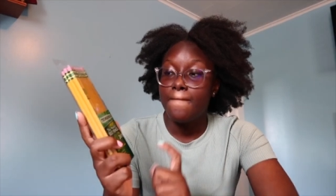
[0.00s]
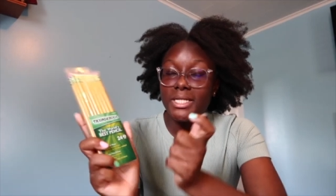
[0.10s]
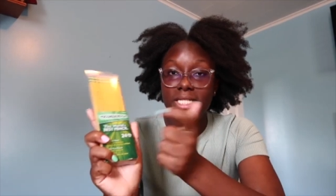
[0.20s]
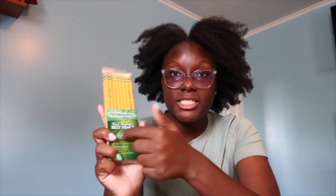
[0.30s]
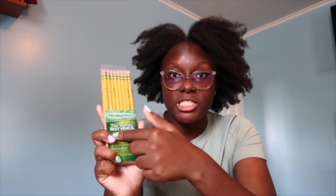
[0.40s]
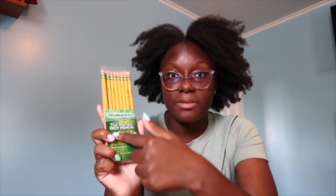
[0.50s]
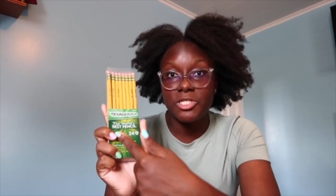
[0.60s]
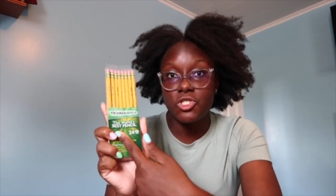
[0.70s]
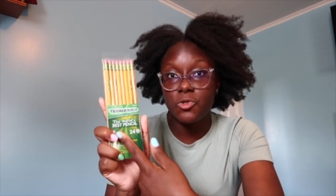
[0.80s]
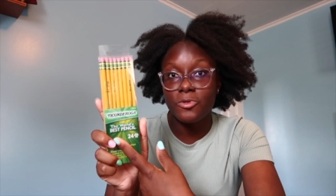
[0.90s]
But this is gonna
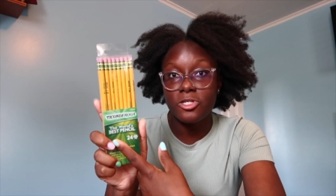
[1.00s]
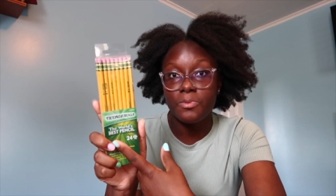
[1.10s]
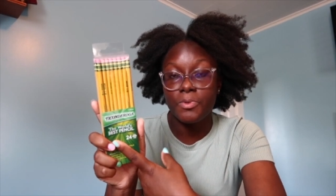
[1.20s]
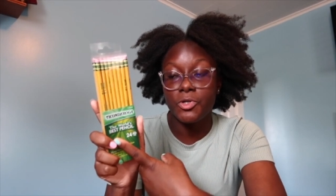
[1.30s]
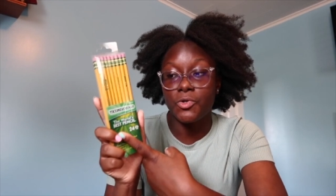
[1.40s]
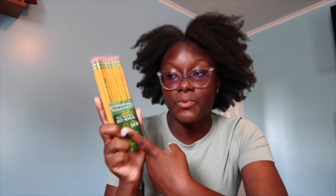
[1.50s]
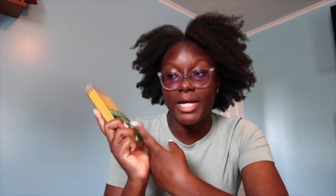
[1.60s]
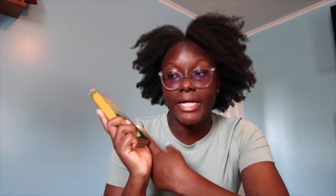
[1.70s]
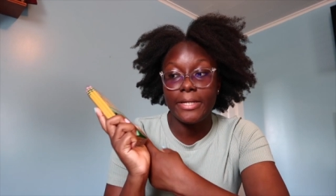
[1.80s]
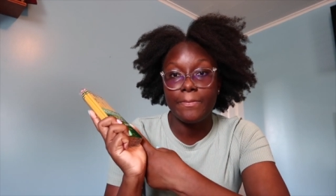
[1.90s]
be super
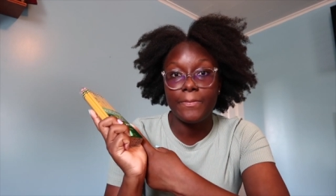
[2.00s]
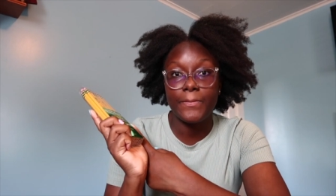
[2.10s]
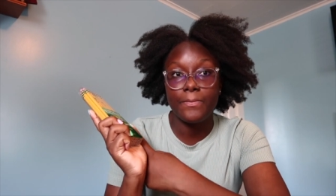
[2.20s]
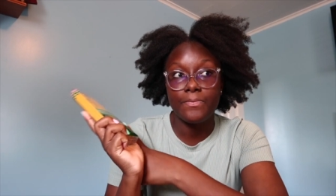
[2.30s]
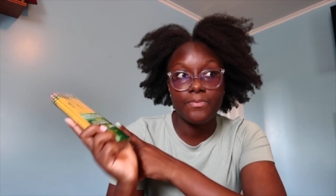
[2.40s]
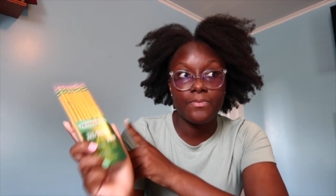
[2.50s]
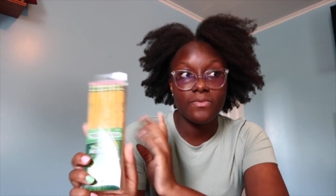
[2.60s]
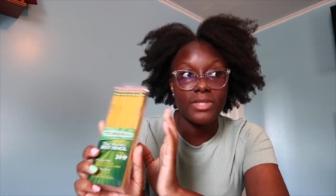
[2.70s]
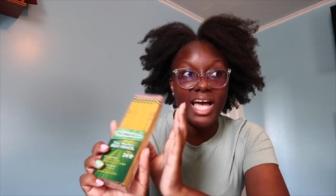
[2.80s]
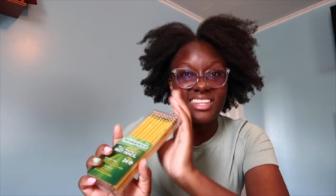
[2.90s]
great,
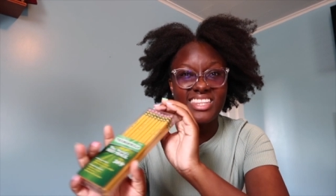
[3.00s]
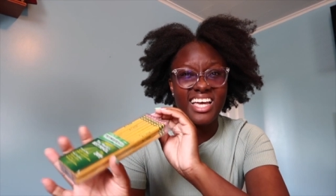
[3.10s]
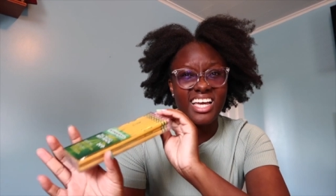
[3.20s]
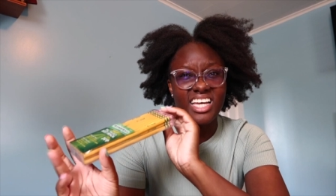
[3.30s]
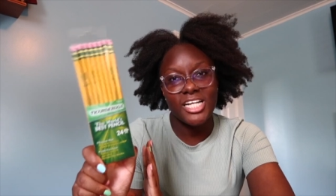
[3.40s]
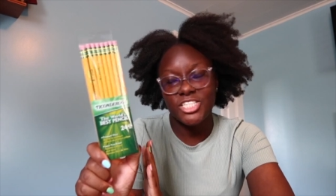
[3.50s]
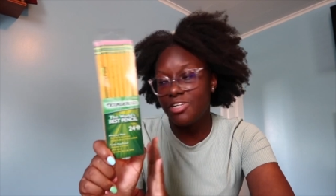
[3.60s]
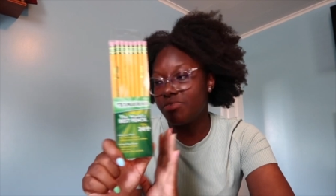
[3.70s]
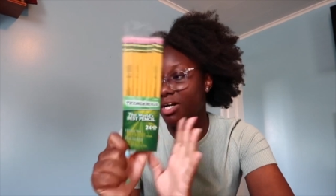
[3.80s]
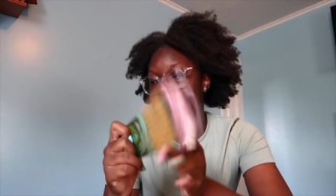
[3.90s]
I think. Actually, I
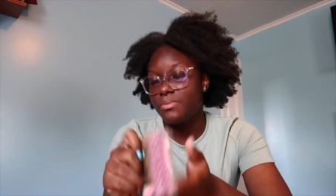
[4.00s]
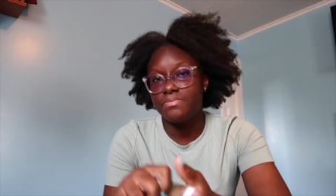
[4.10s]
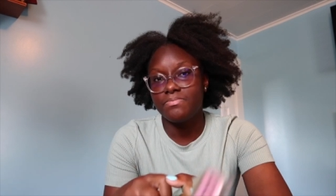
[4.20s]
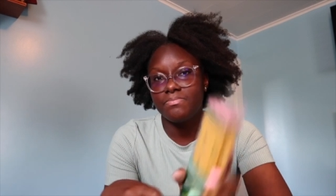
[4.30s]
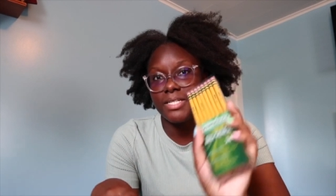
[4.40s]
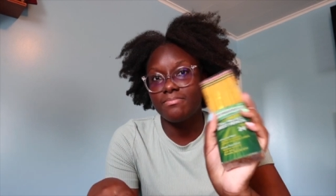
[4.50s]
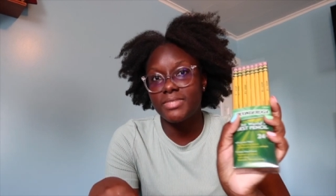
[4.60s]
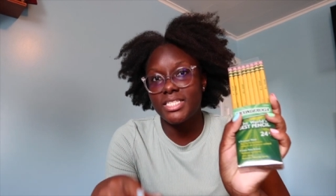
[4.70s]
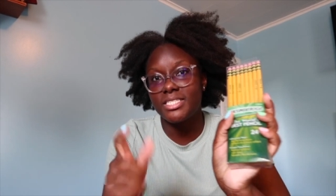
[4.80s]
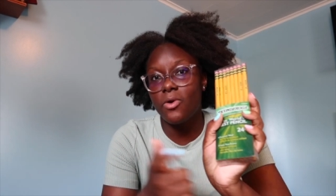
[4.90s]
don't know. But
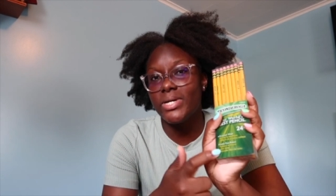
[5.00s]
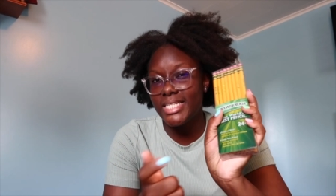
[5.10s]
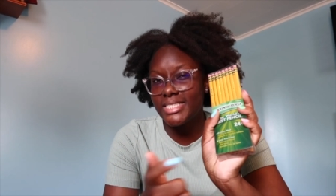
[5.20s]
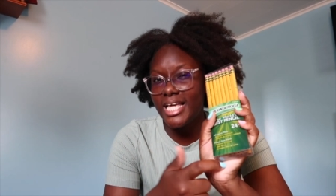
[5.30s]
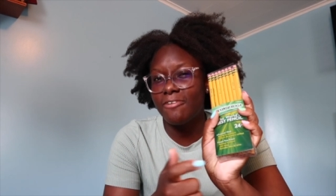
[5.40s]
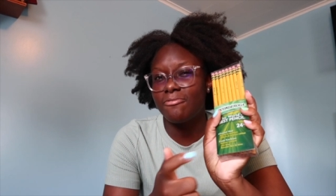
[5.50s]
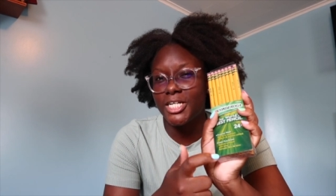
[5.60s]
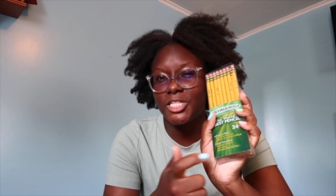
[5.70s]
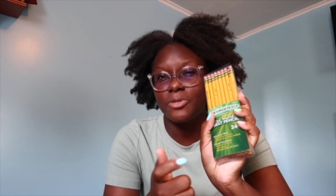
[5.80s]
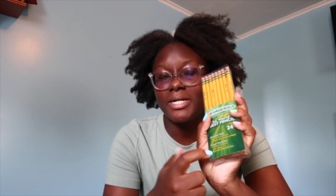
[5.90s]
it's always nice to have
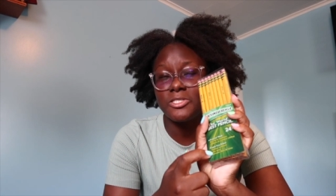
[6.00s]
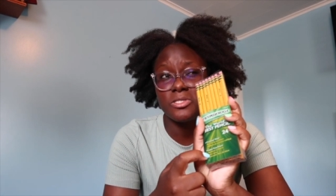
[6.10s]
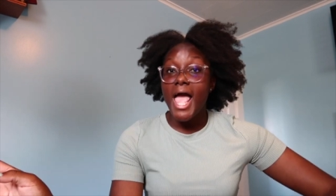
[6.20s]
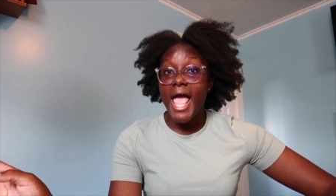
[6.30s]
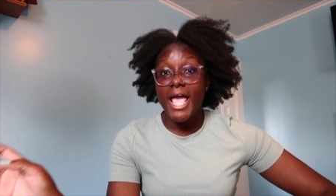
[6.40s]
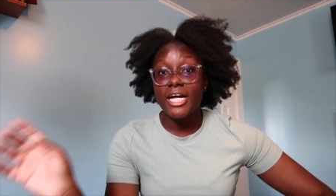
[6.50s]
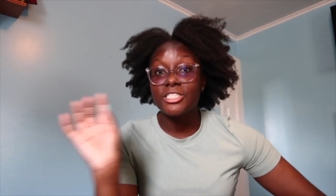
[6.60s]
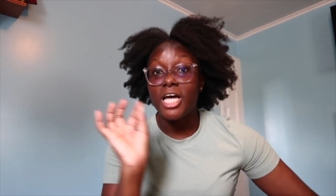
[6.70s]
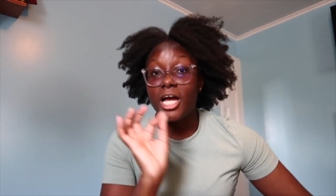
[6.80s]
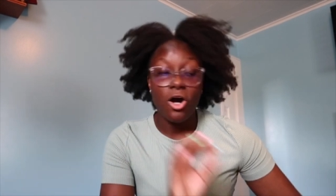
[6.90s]
regular pencils.
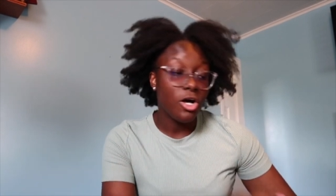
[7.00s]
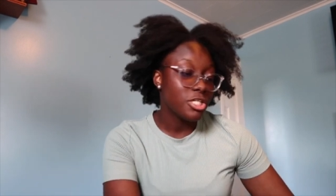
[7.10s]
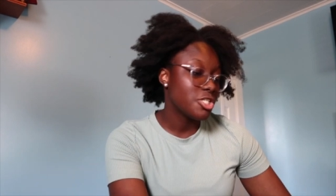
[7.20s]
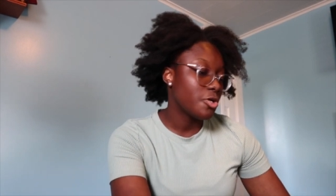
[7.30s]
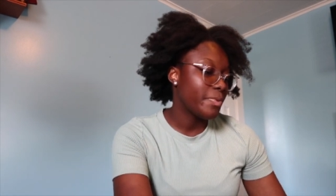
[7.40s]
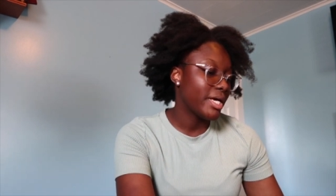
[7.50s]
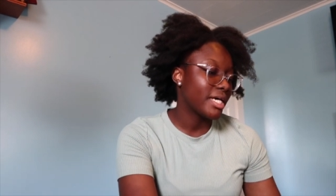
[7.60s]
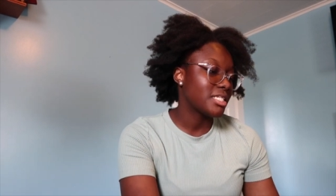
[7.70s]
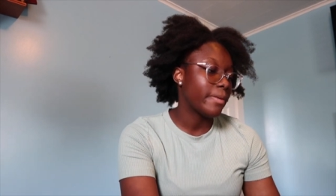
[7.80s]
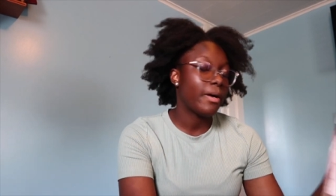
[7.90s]
And I also
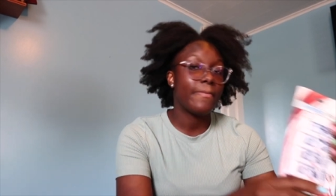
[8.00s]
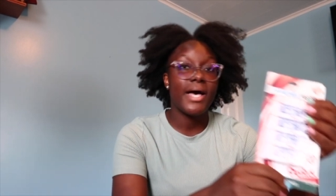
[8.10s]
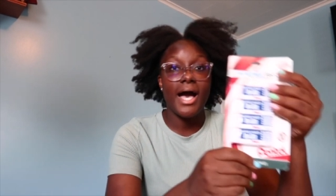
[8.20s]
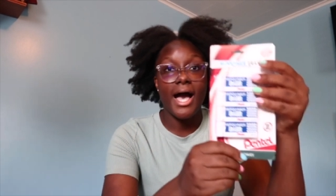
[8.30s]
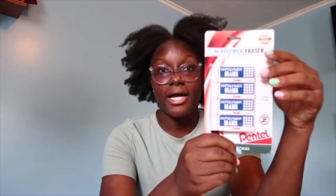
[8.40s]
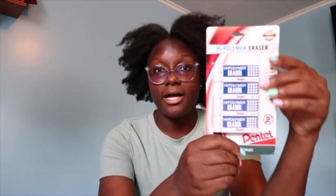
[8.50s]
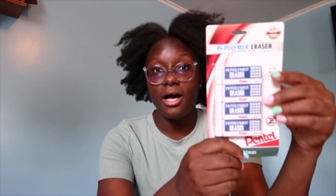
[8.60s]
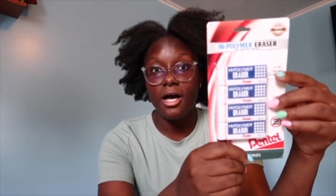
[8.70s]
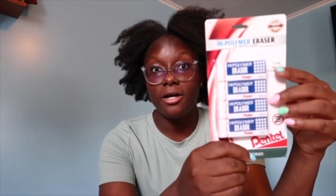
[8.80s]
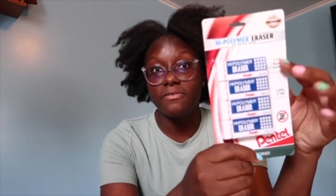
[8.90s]
picked up a pack
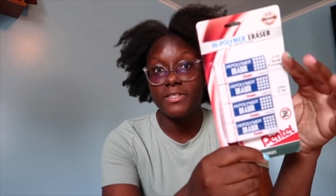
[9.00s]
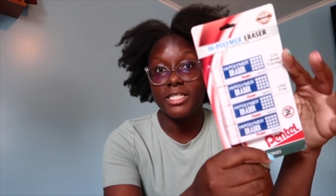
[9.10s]
of